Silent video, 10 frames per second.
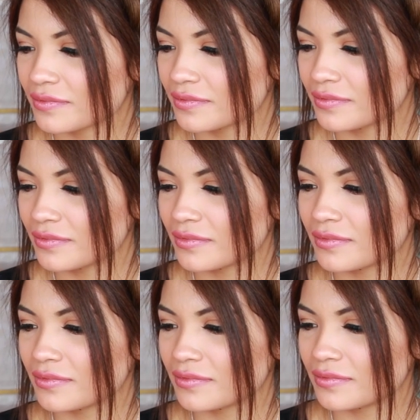
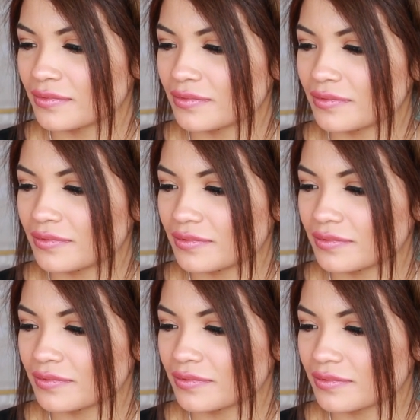
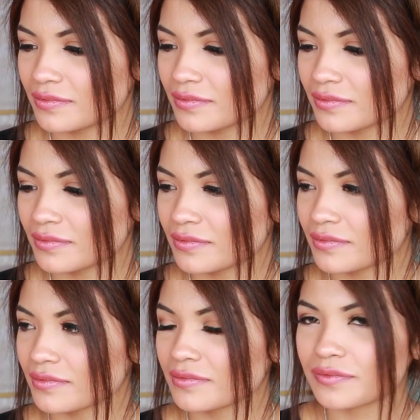
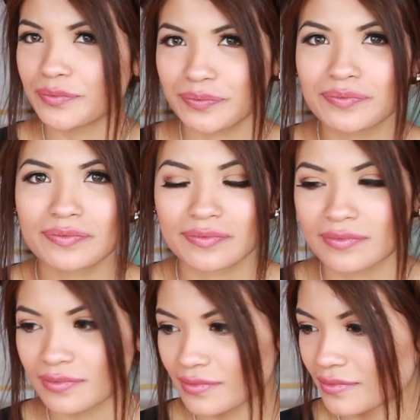
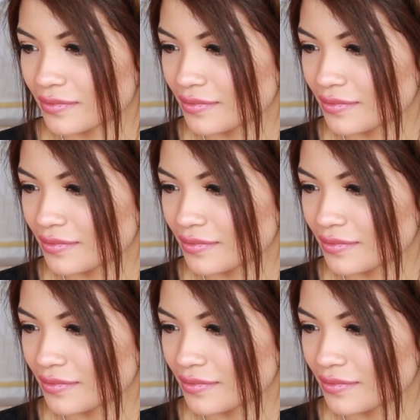(not speaking)